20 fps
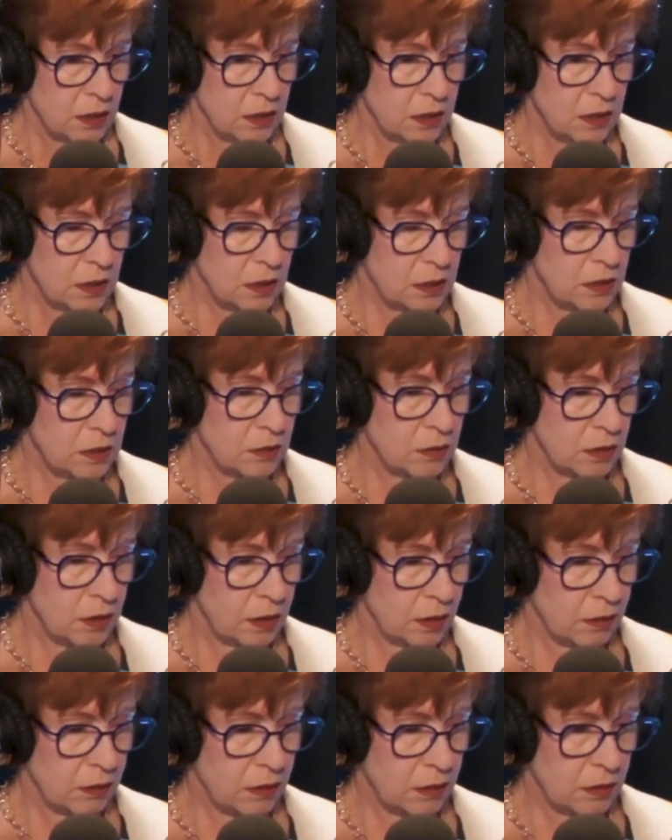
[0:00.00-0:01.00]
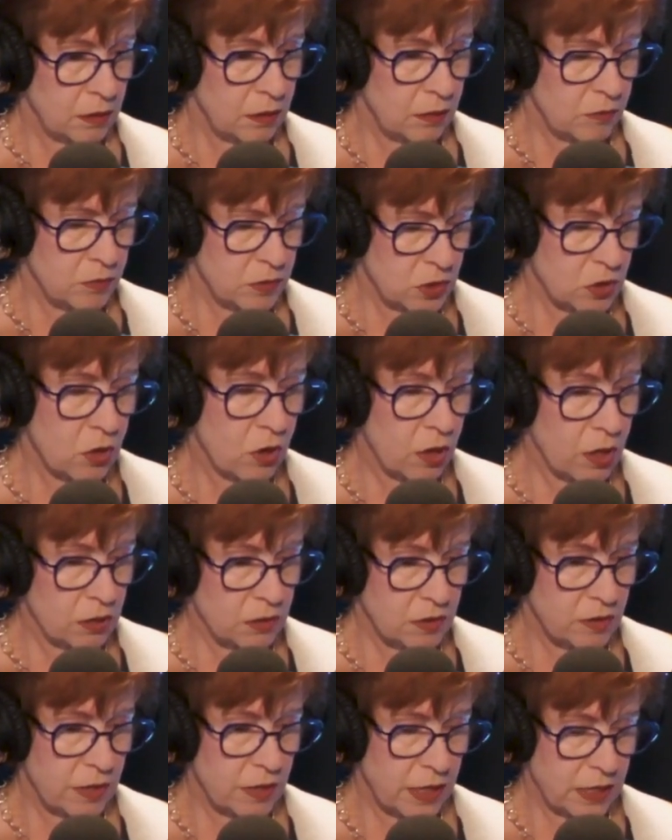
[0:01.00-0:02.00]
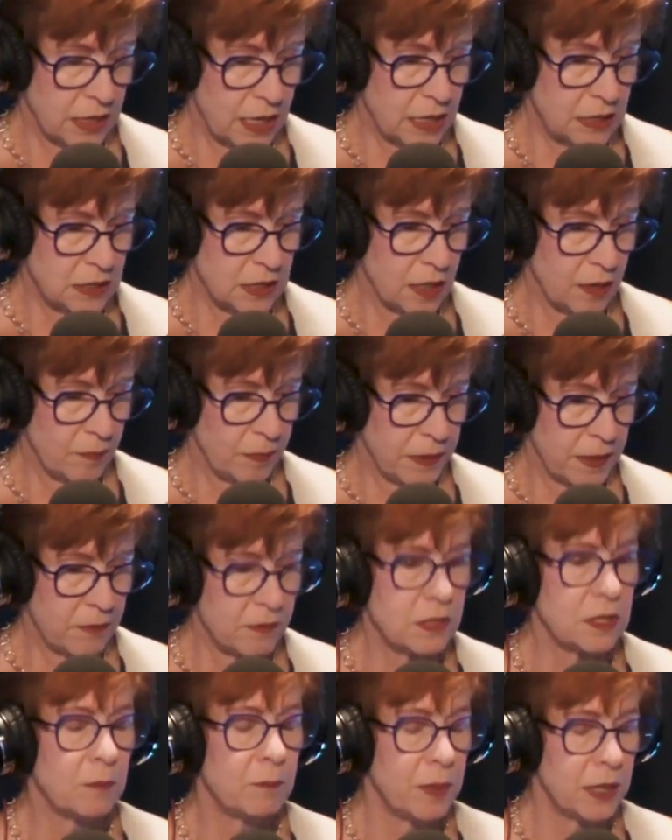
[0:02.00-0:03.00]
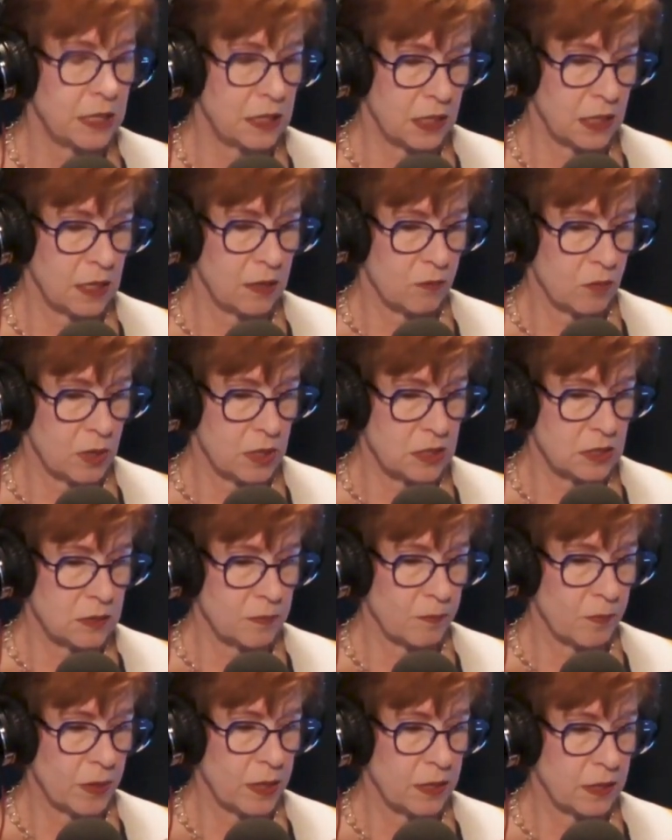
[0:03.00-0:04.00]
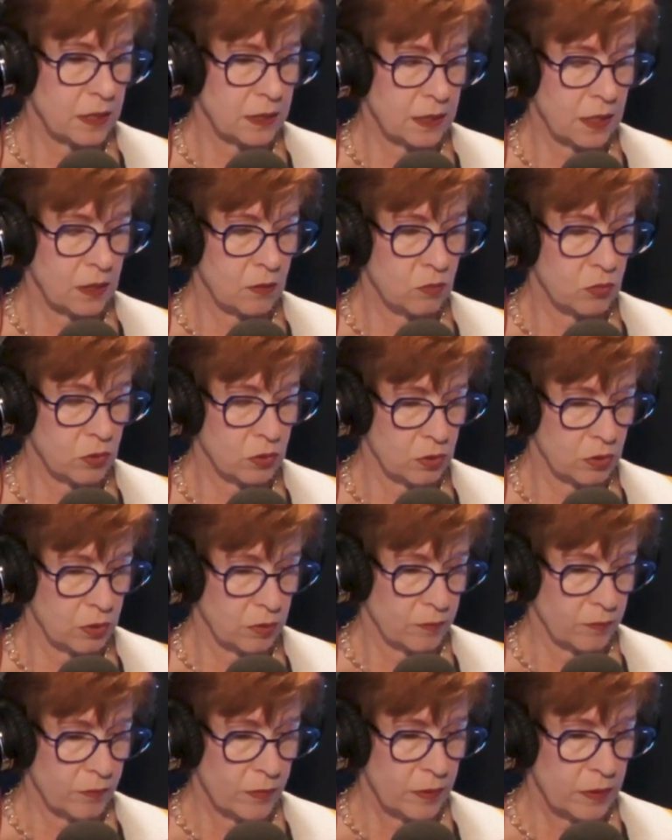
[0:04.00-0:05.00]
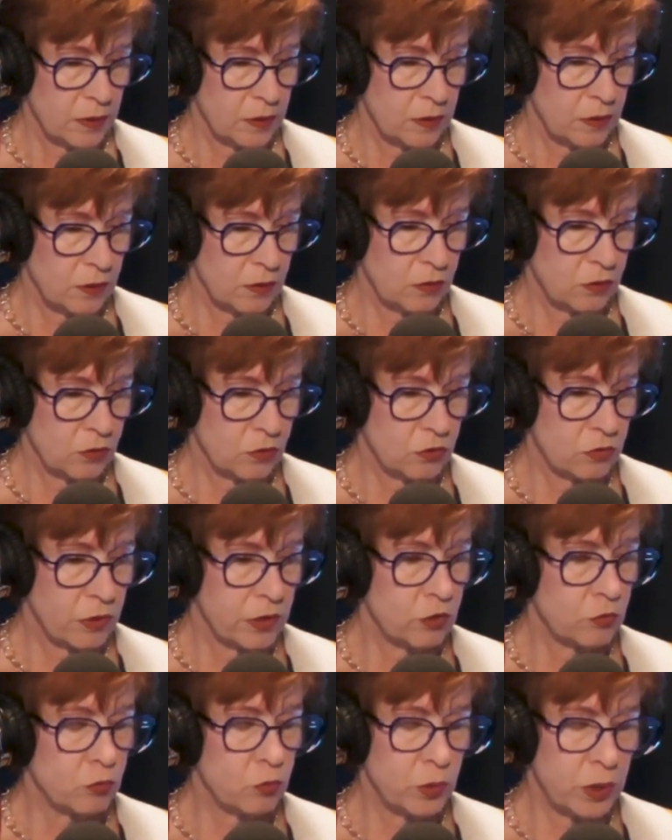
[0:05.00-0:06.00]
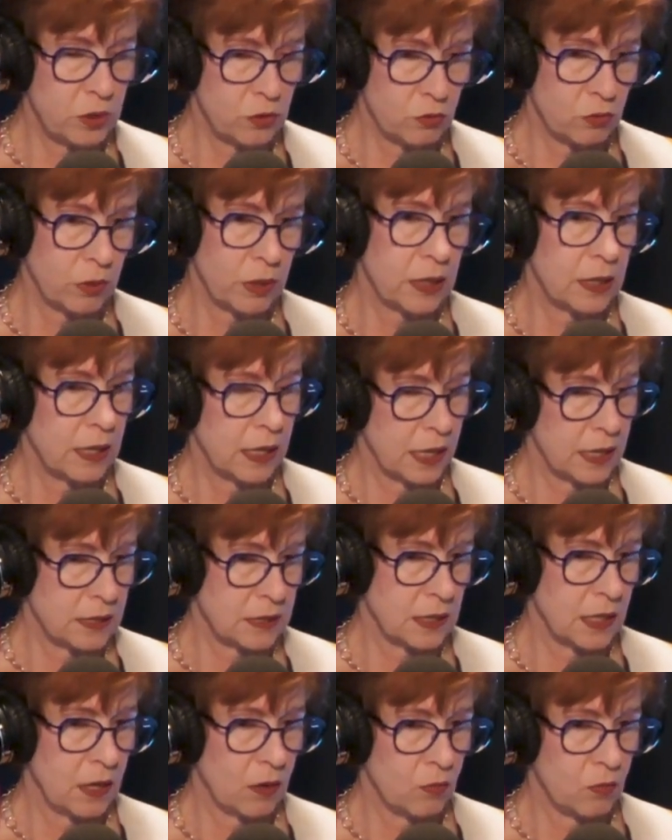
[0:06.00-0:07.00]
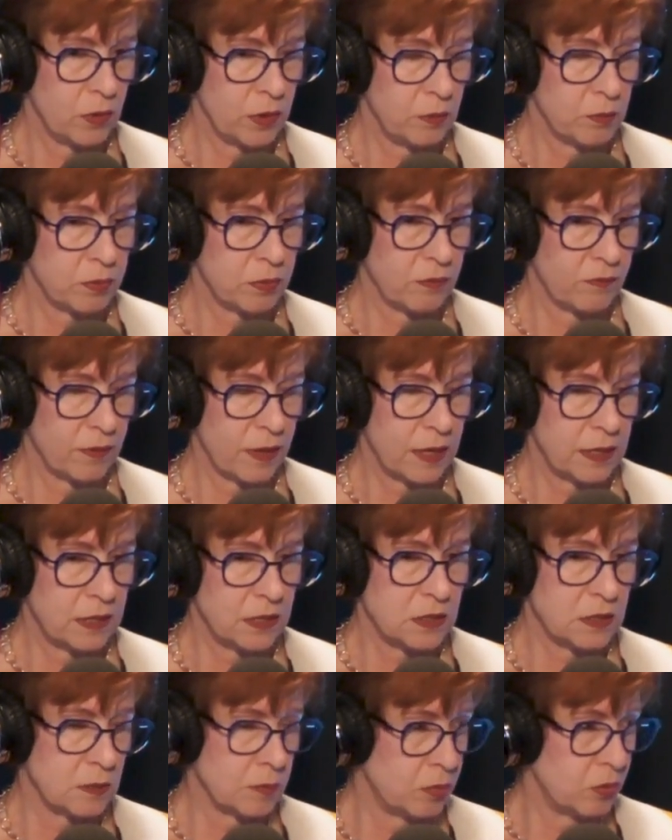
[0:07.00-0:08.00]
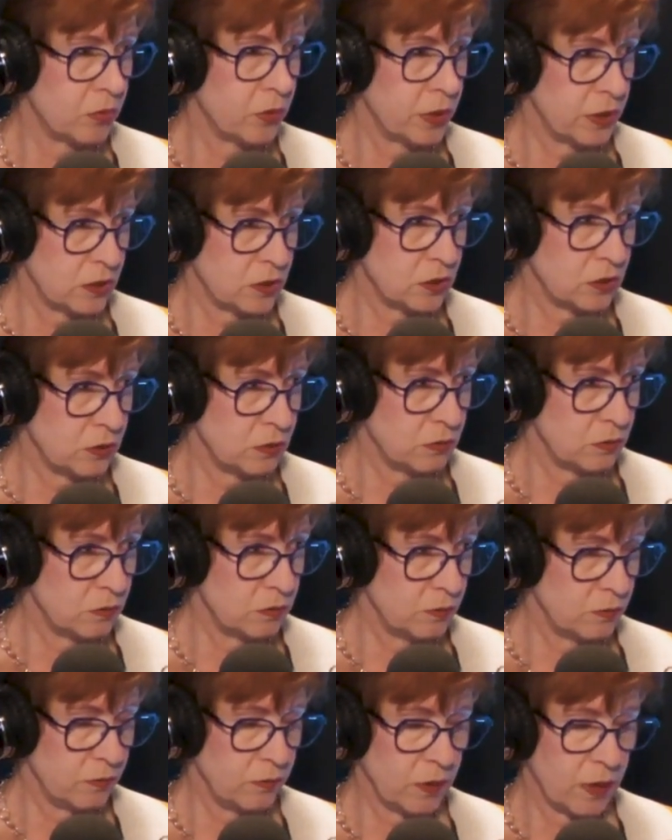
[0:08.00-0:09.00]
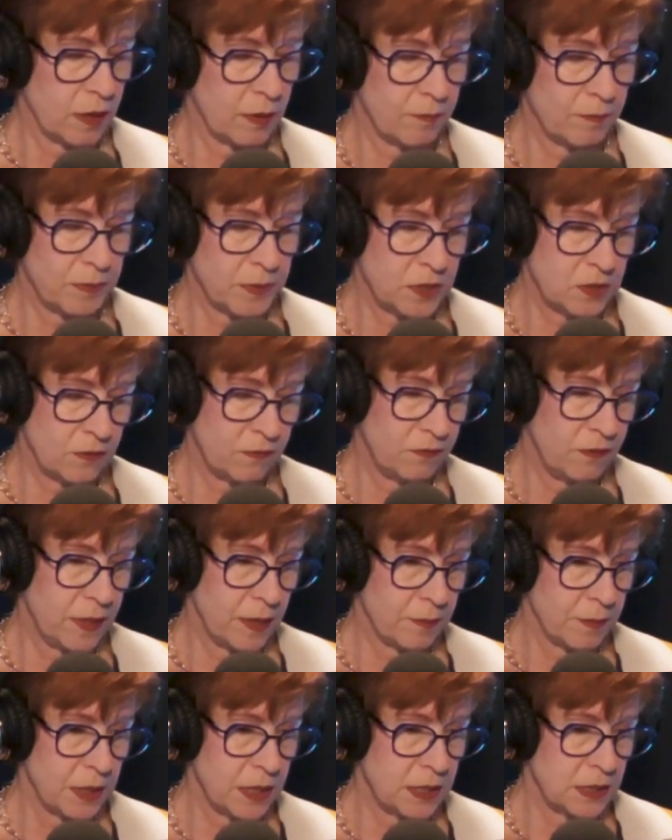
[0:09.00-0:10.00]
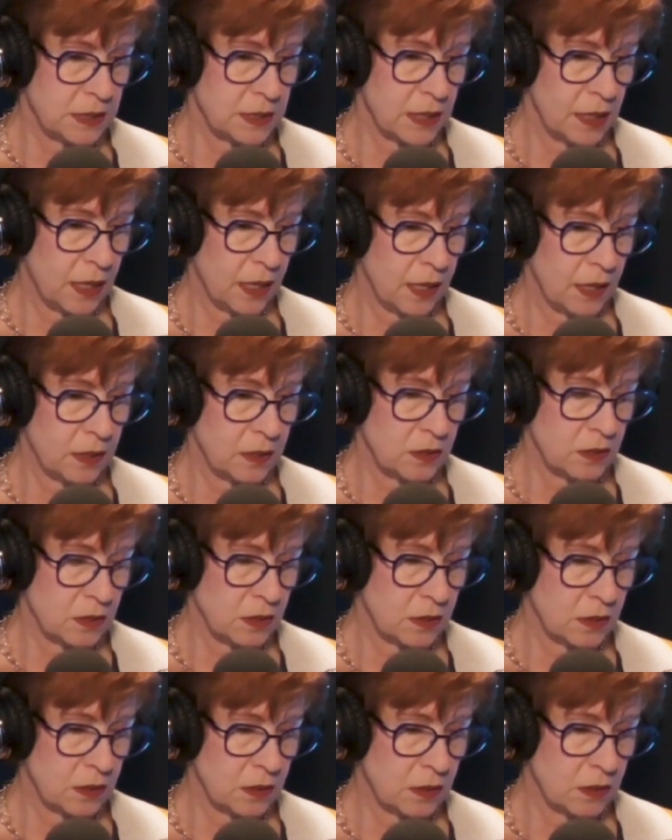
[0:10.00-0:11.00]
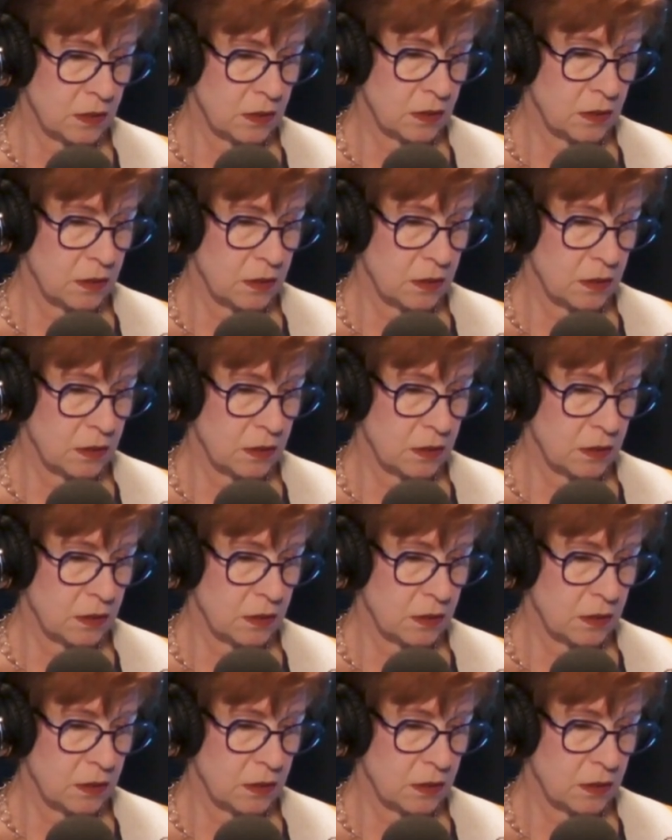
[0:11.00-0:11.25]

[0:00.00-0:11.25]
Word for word: the it it was called at that time. They were, the big thing was that they were trying to reorganize how we provided support to um, to families and uh,